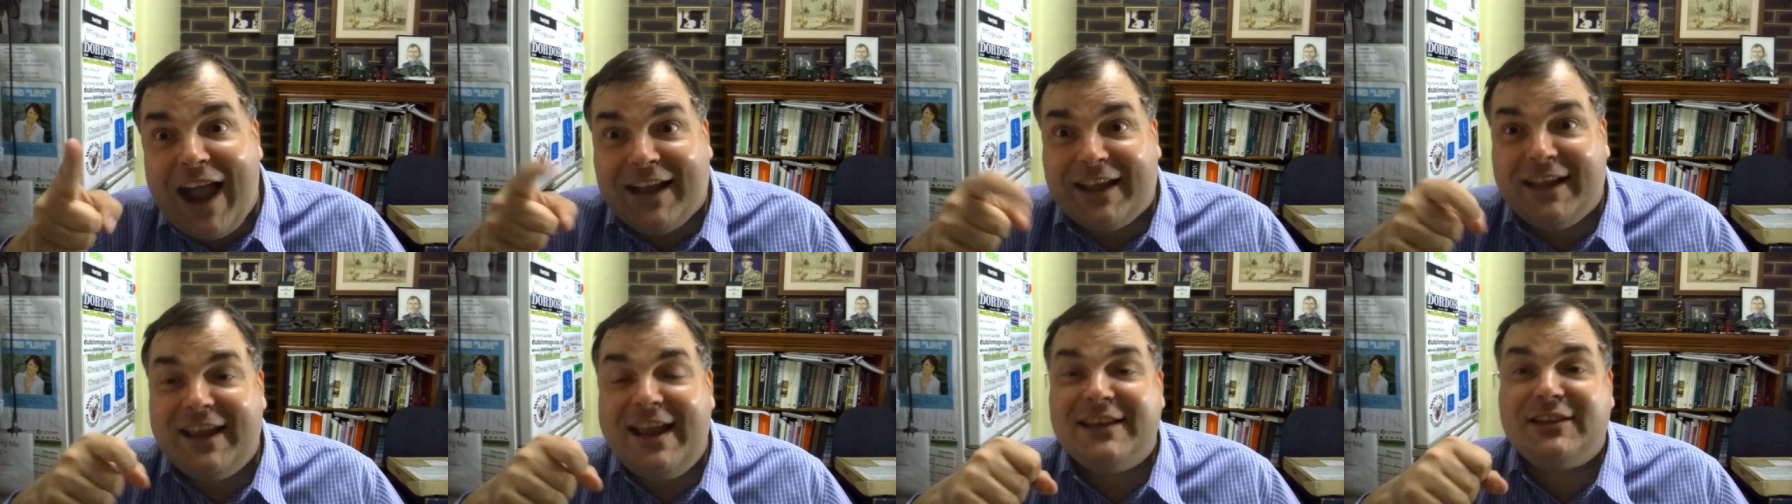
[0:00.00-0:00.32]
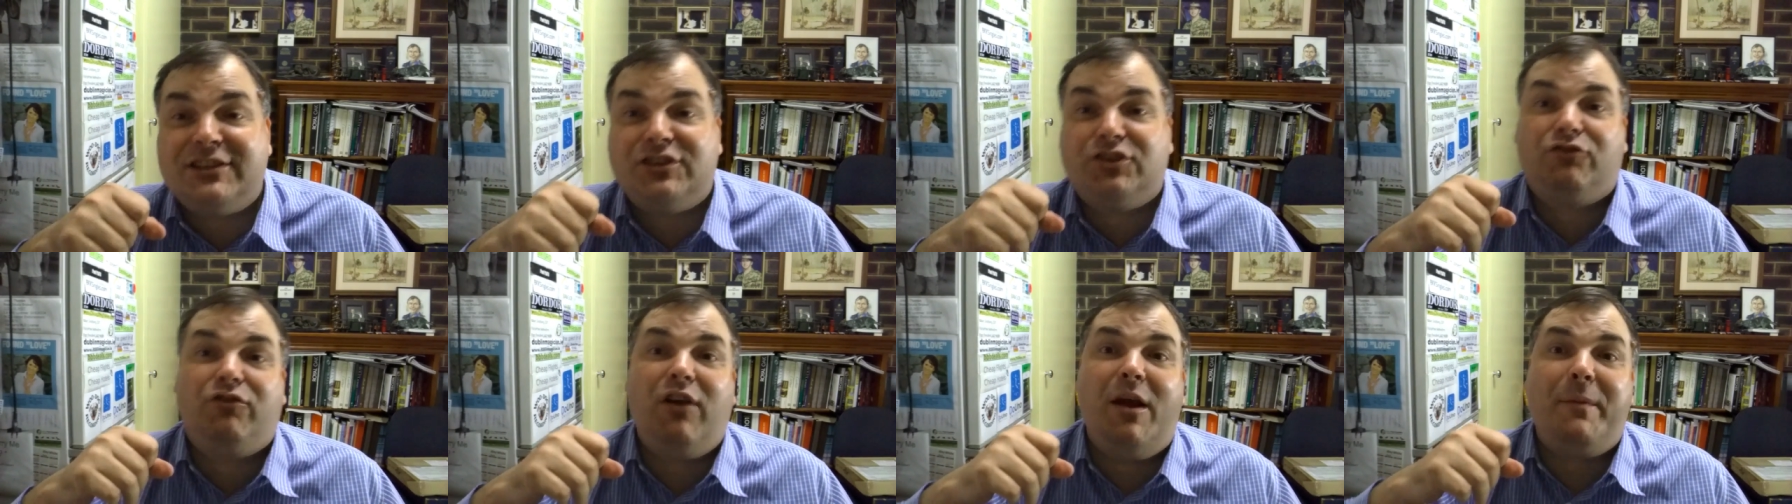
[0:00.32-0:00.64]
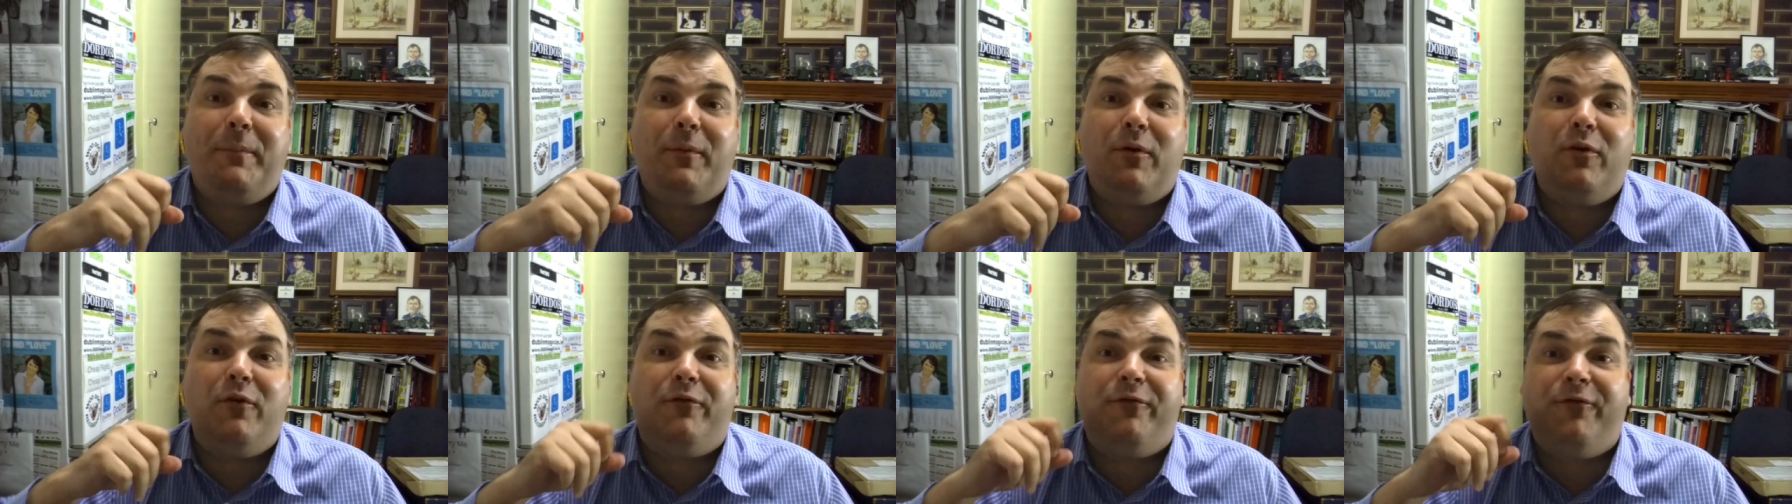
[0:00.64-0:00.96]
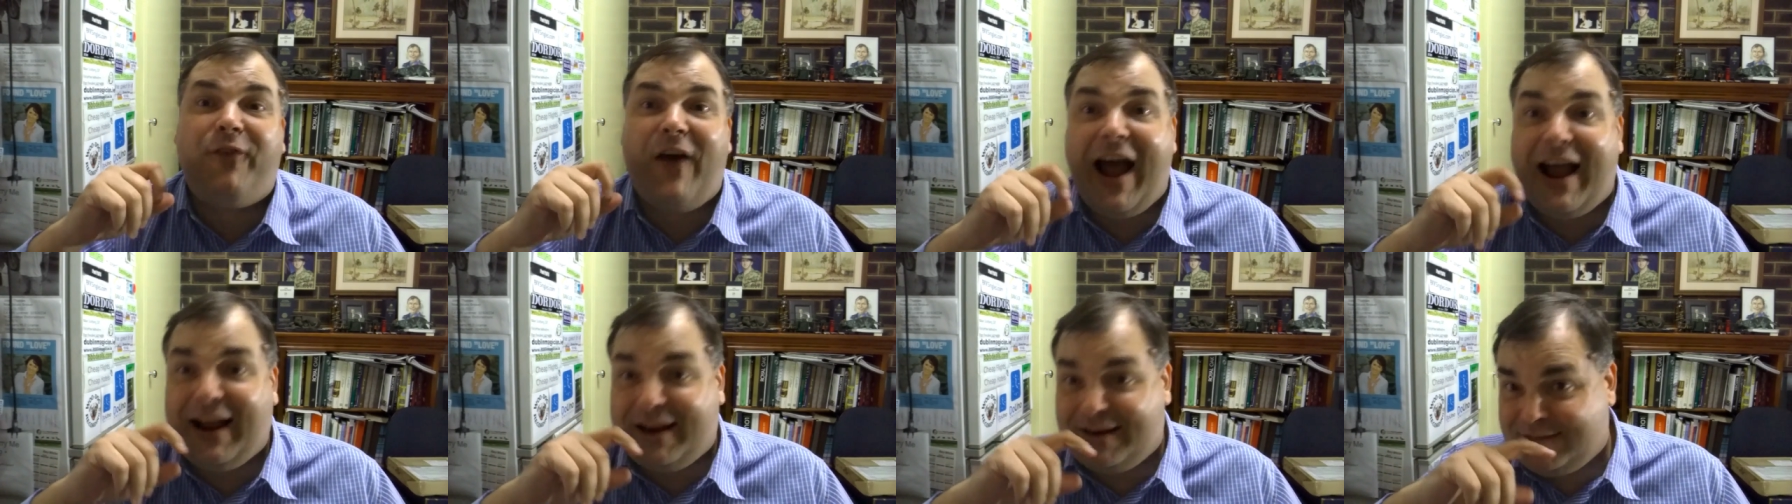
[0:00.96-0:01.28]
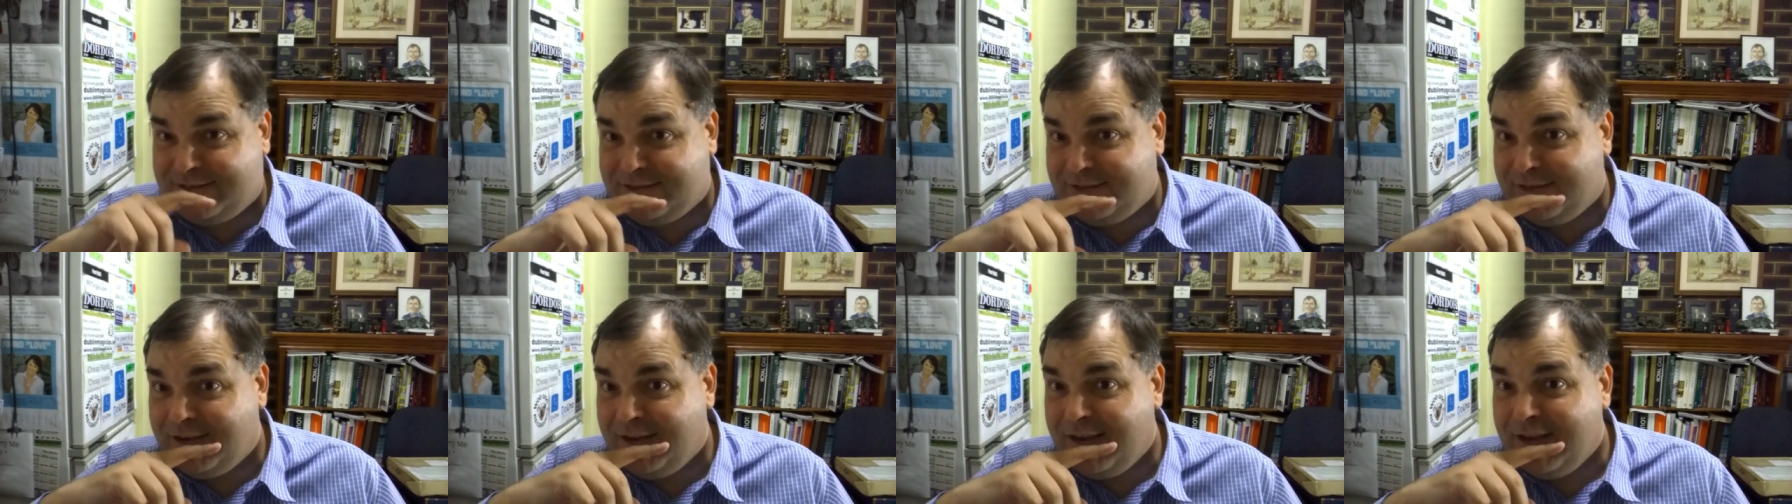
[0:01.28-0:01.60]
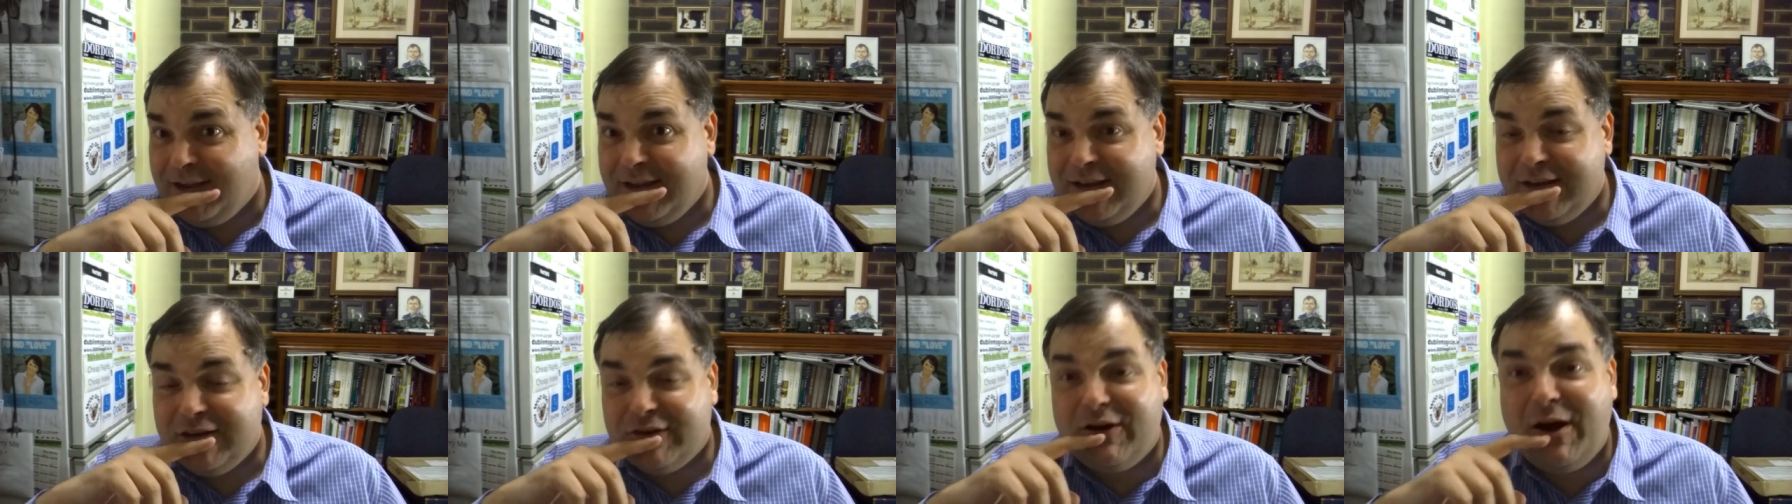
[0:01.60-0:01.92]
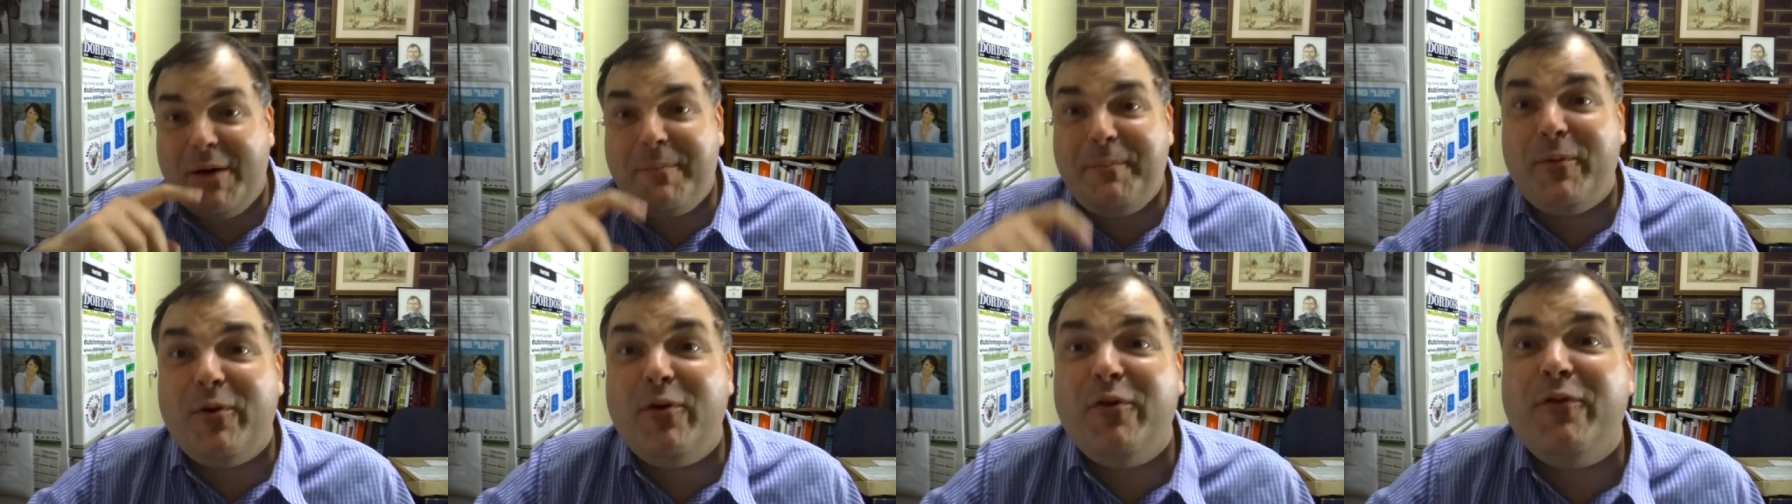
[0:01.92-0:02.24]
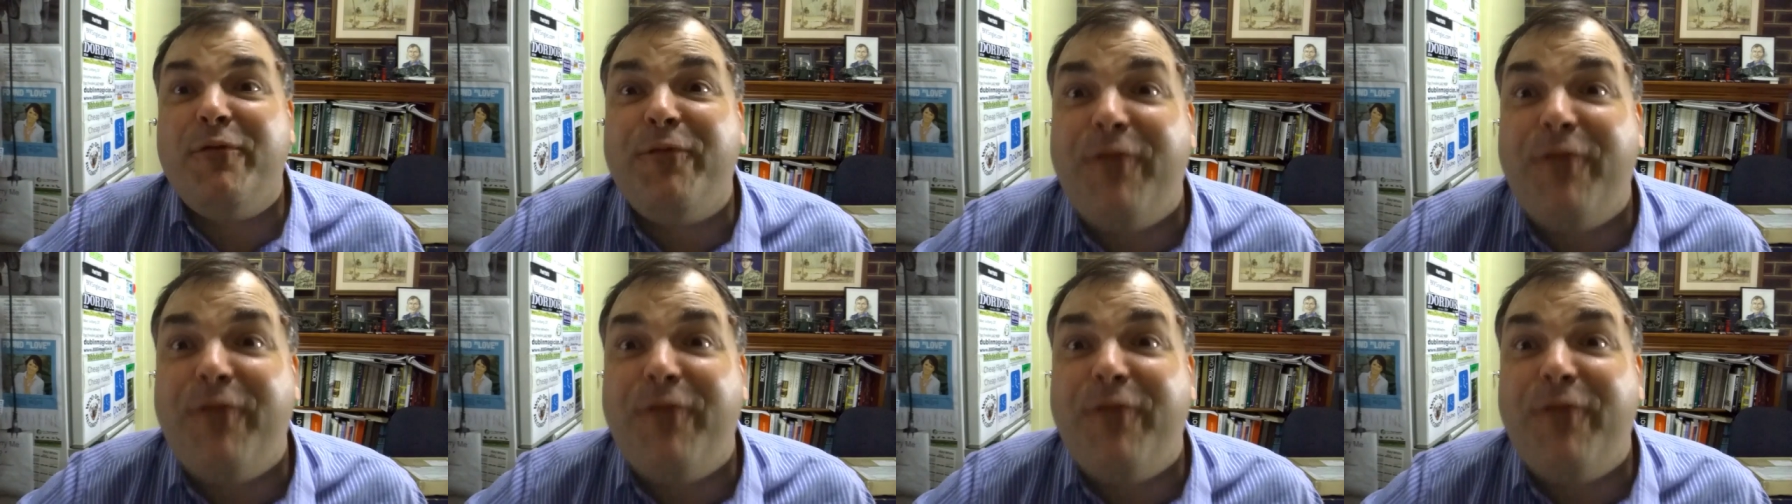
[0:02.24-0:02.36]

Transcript: It's triple fucked. Triple